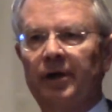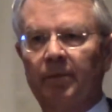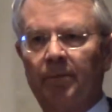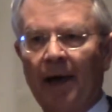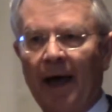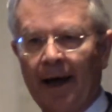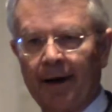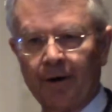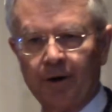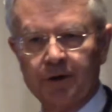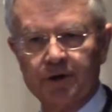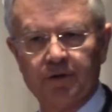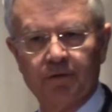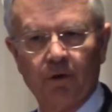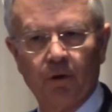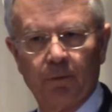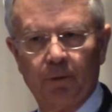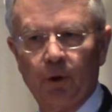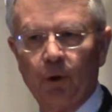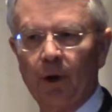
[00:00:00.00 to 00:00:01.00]
patterns of
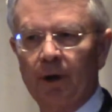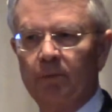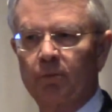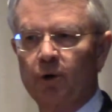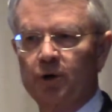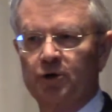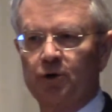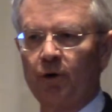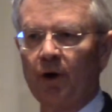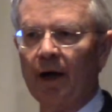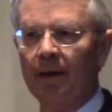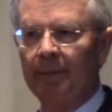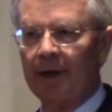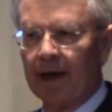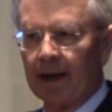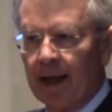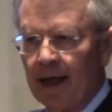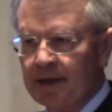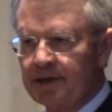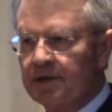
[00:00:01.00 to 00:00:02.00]
opioid prescribing,
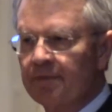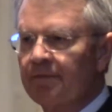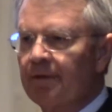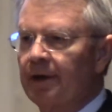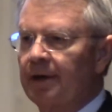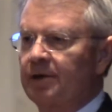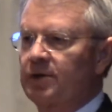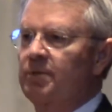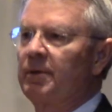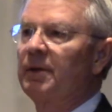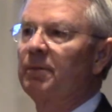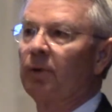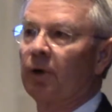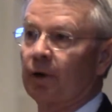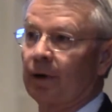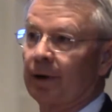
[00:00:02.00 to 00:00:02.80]
lots of things people are